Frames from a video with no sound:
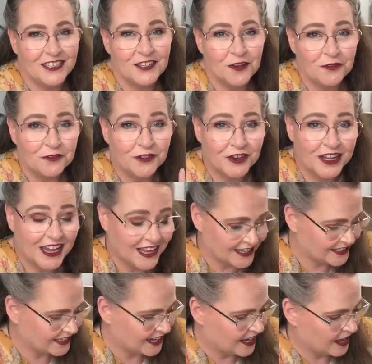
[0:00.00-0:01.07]
don't forget
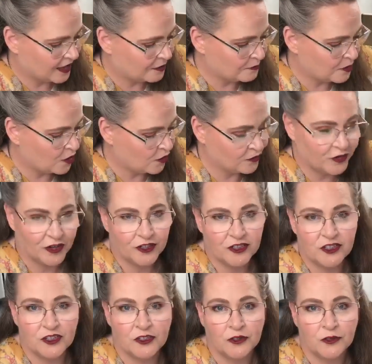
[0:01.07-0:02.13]
to come over
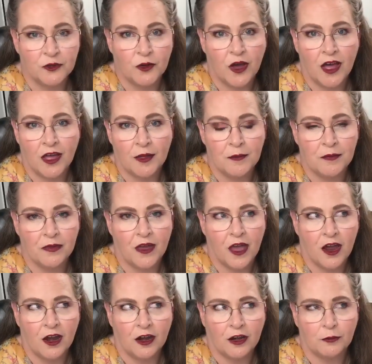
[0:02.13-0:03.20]
to um,
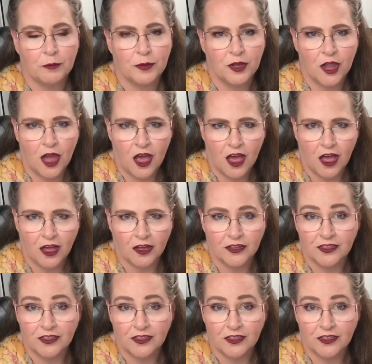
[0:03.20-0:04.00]
our blog.